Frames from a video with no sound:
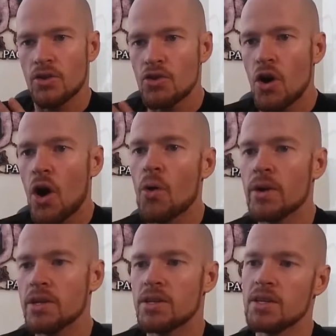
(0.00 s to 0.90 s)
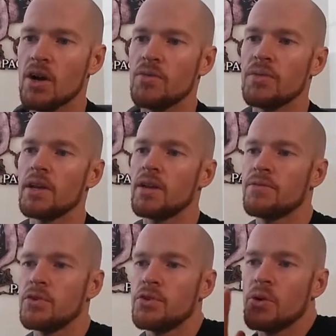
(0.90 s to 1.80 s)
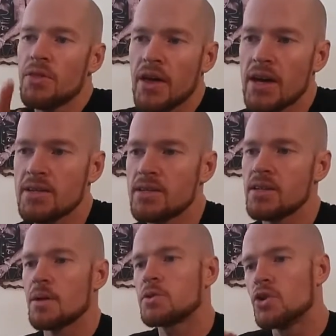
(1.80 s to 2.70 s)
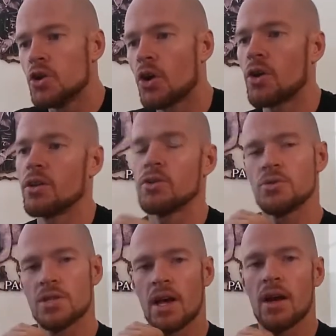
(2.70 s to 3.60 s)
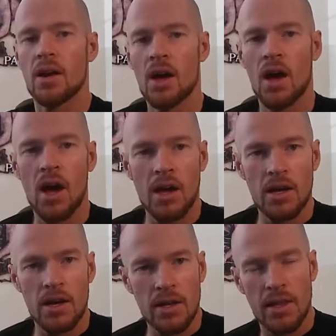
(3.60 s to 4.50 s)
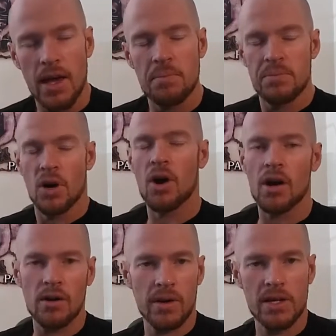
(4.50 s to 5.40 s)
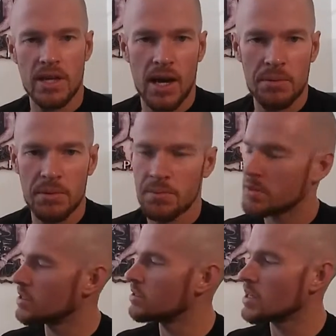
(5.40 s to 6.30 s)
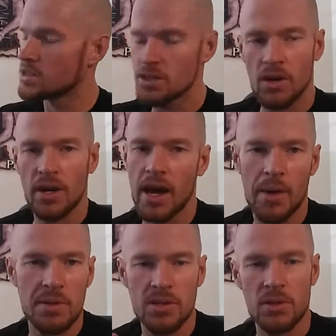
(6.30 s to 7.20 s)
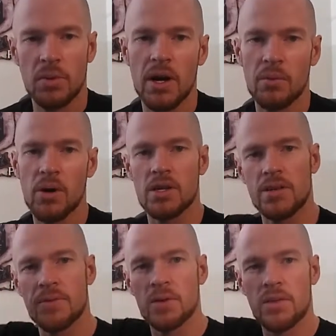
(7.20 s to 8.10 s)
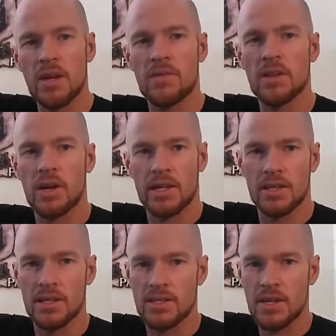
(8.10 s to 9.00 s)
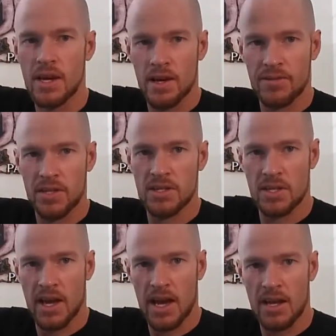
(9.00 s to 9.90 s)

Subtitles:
you know in yourself that if you do 1,000 sit-ups, you're not going to lose that tire around your abdomen. That's not going to happen. It's not the way it works. If you think of it like this, if this is your